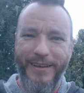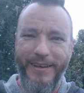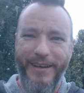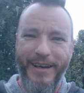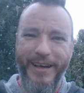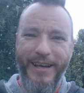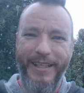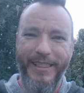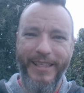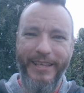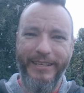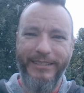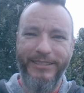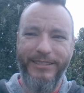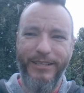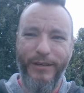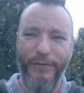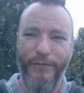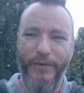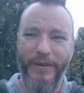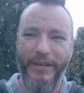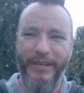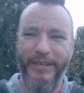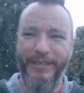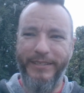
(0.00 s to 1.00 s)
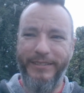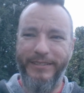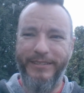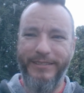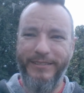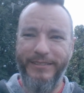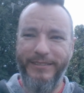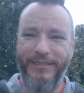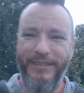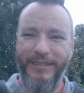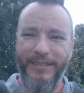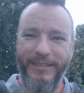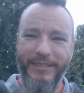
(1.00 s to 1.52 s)
I like stuff like this.
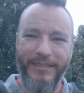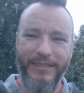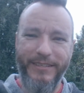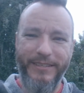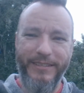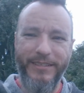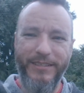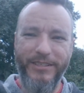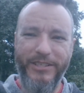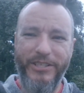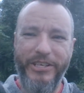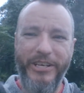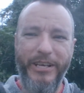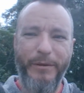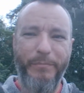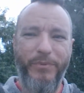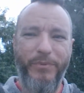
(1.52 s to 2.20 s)
Little cheap